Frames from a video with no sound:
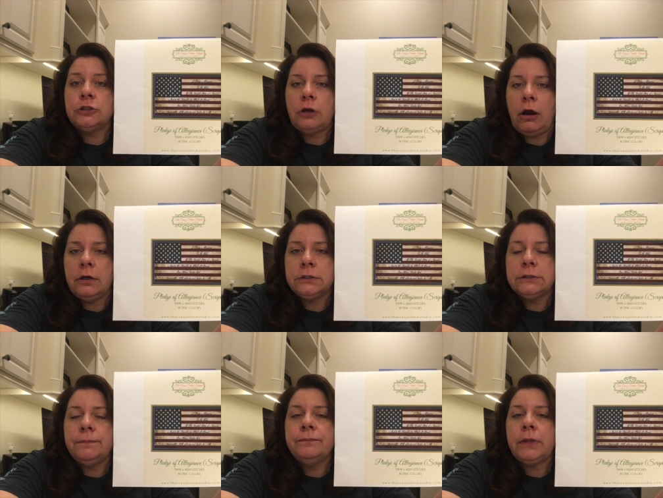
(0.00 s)

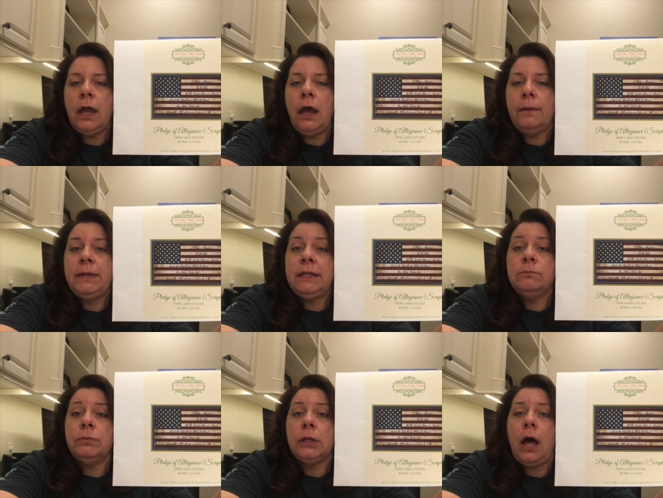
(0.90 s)
chart um,
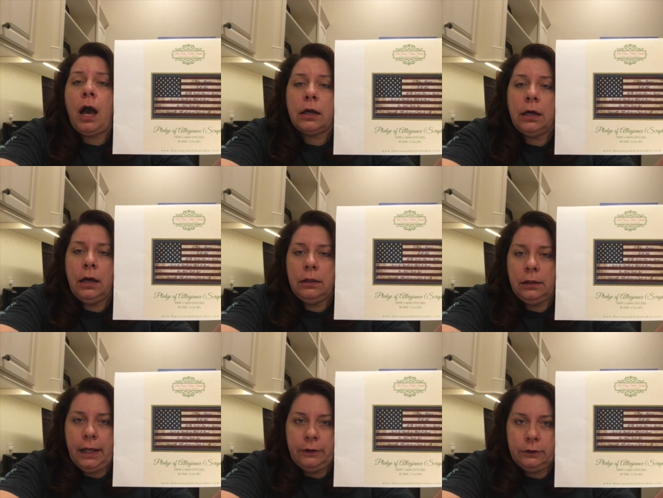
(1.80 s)
in block
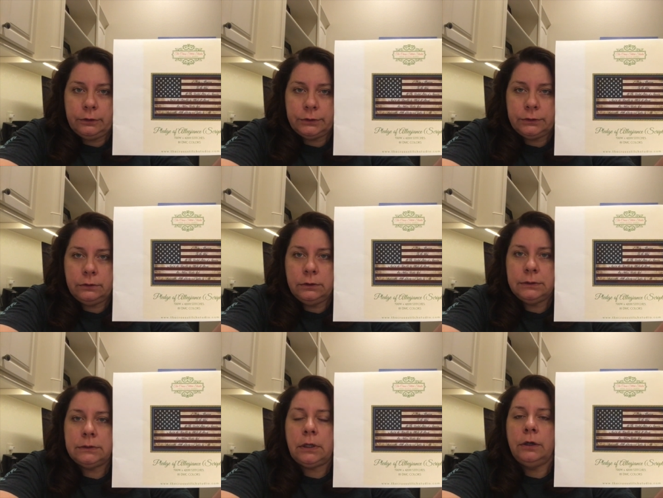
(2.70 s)
letters.
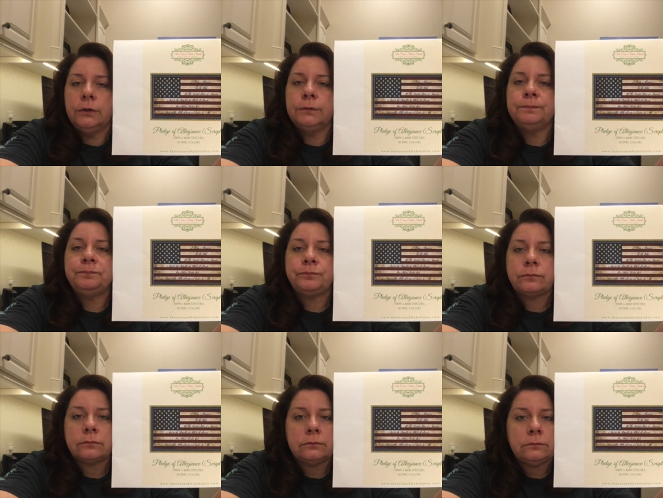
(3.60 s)
So
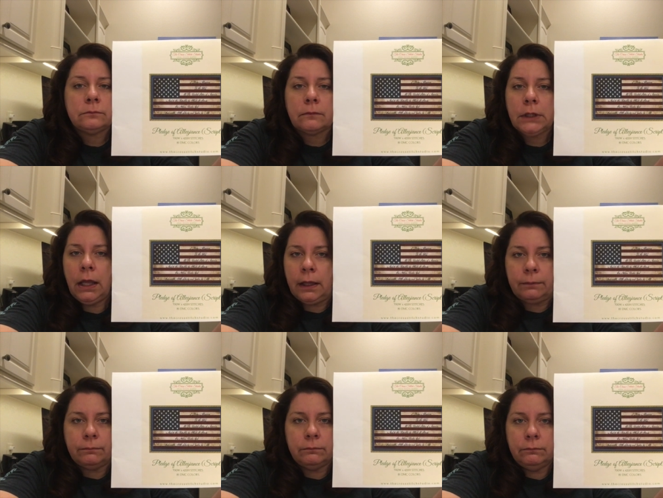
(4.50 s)

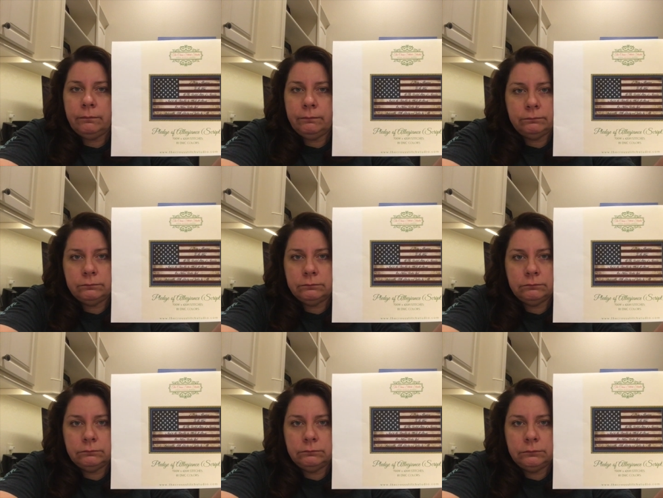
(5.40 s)
um,
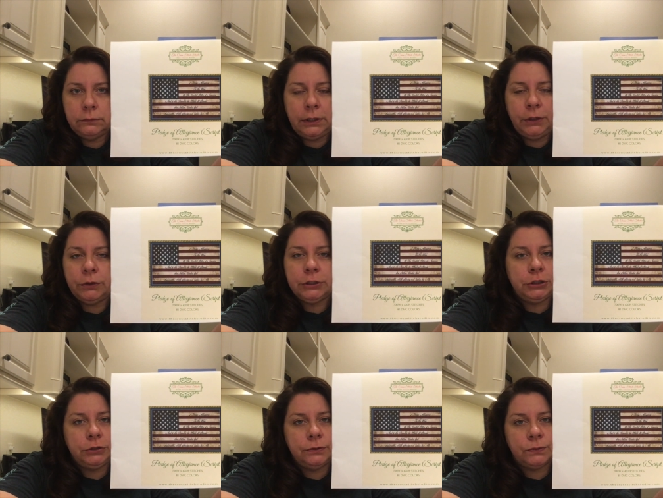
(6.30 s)
you can
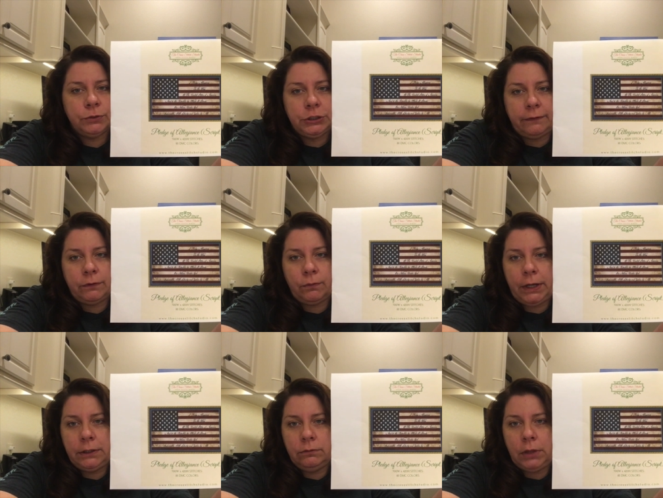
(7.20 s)
choose whichever way
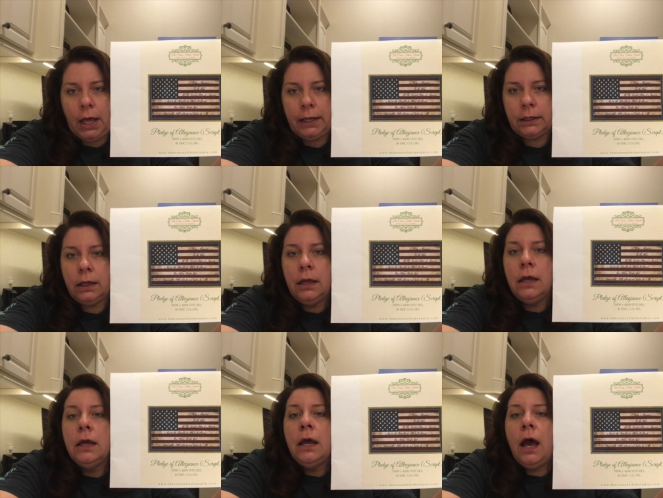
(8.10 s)
you like.
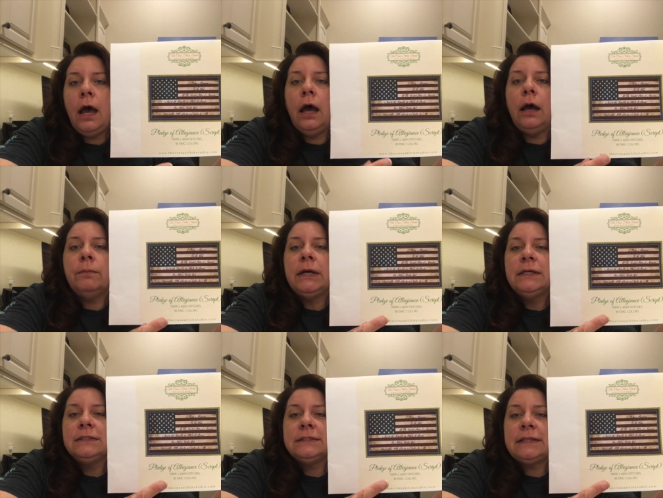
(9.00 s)
Um,
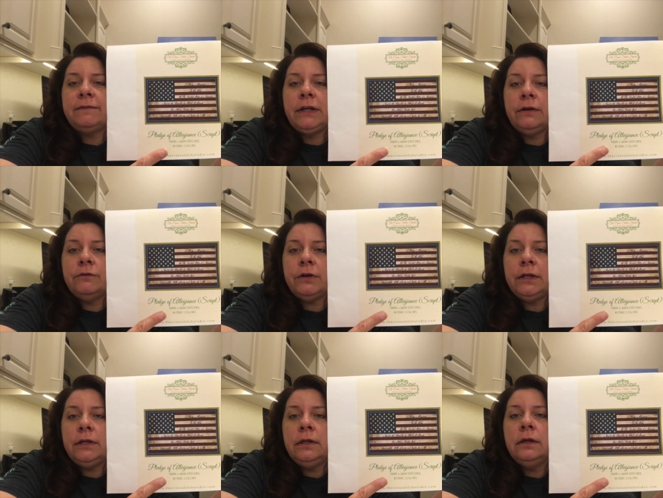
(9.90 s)

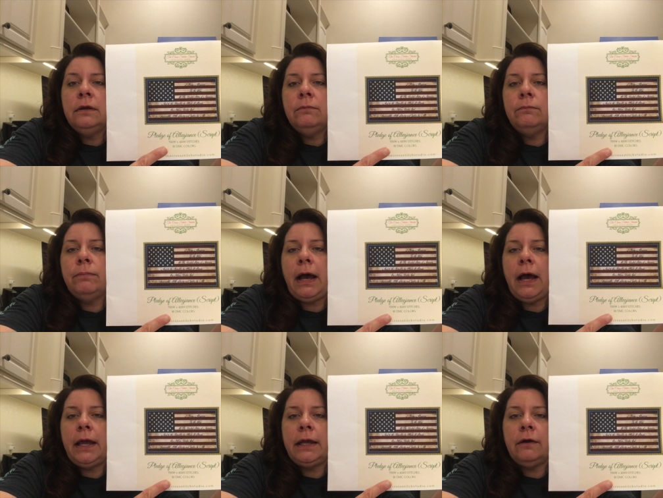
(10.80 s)
700
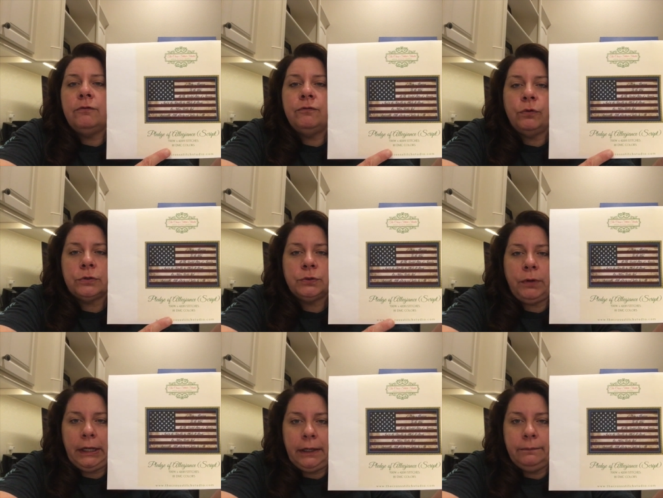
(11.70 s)
by
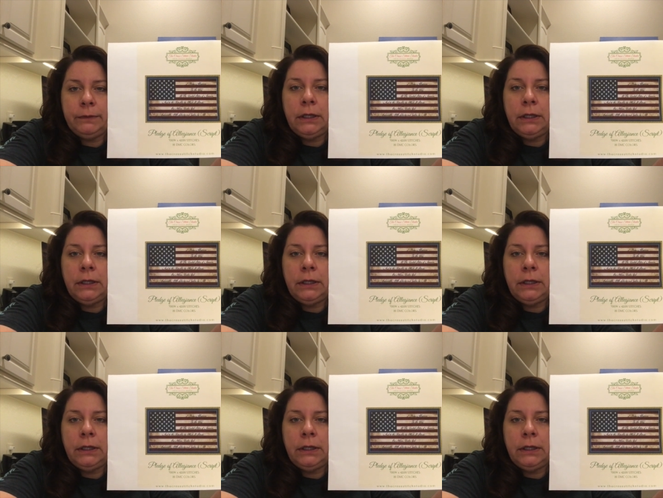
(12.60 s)
420.